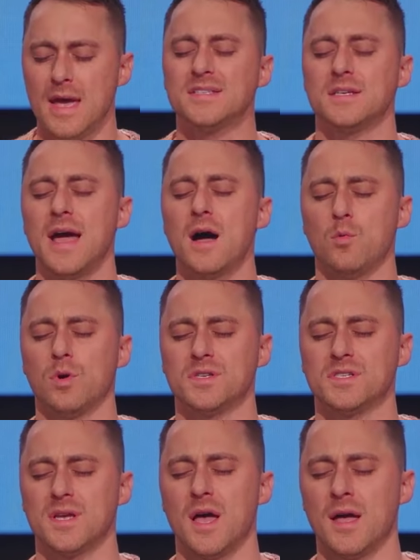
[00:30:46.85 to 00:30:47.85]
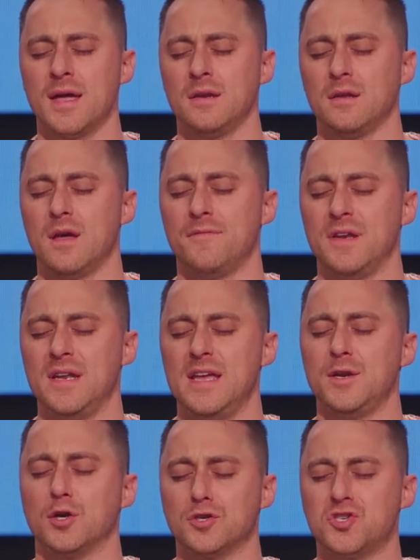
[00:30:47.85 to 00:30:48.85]
As an outward sign of an
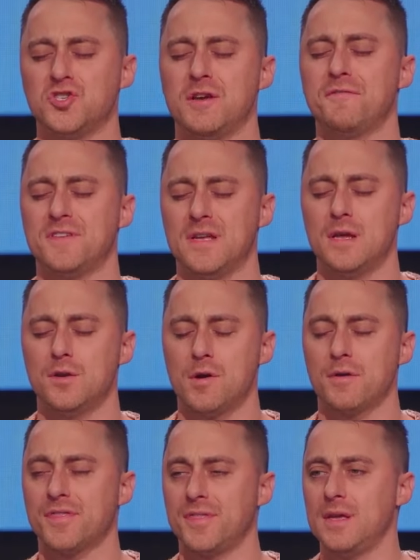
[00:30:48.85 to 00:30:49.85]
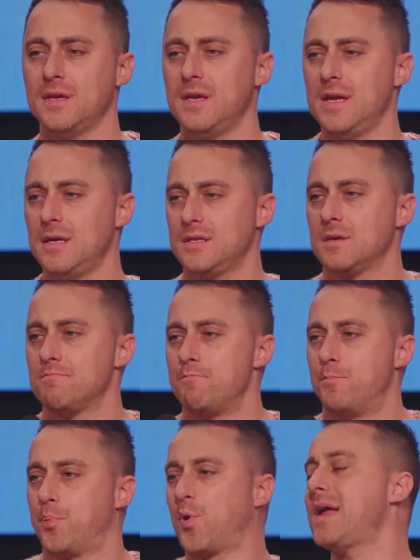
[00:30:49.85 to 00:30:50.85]
inner shift in our thinking to
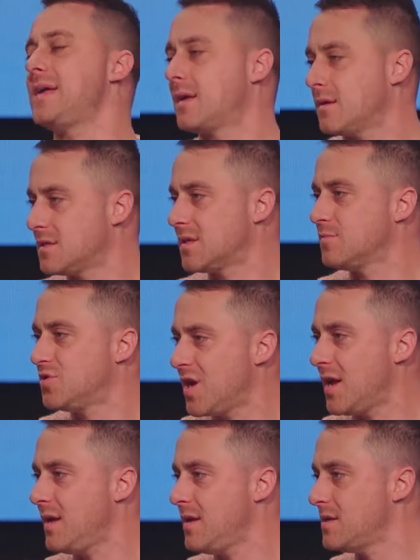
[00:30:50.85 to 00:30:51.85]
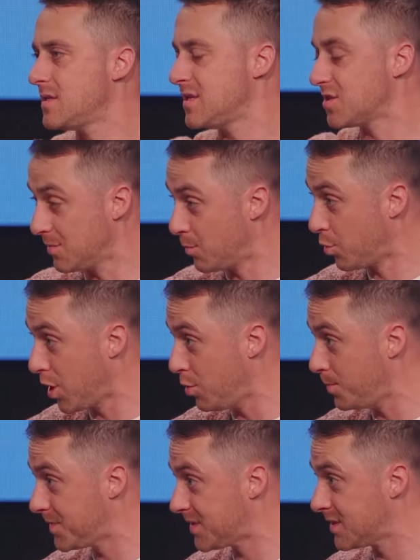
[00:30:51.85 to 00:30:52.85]
break some chains and some
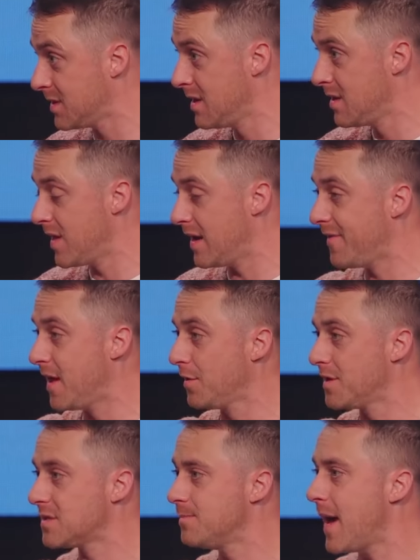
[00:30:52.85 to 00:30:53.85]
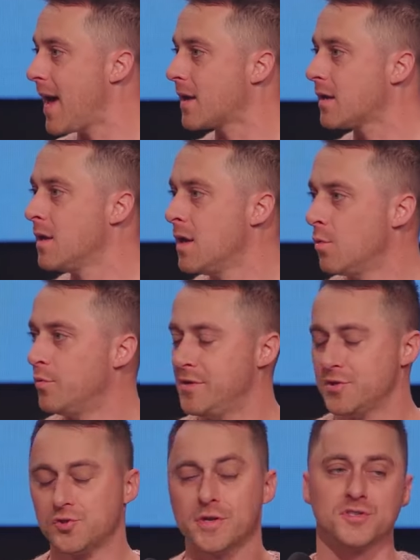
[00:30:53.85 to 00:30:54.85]
ropes that have held us back,
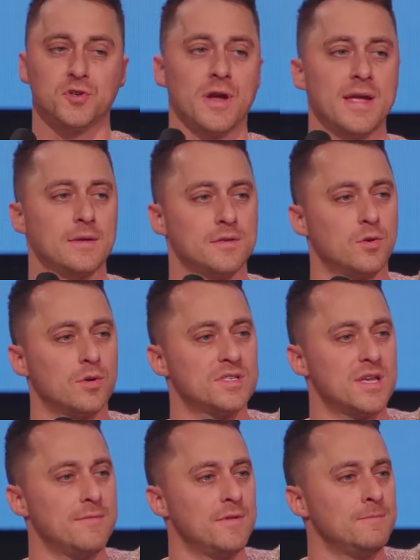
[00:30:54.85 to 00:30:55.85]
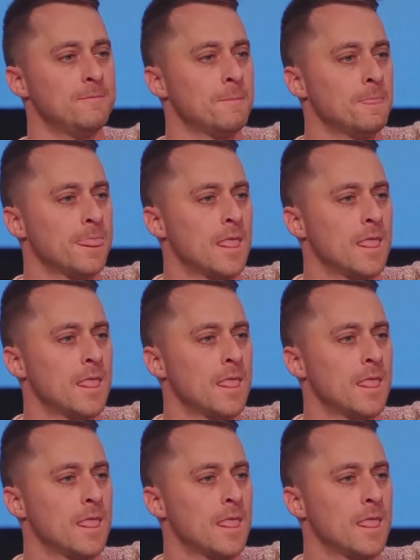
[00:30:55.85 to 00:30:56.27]
would you stretch your hand towards heaven?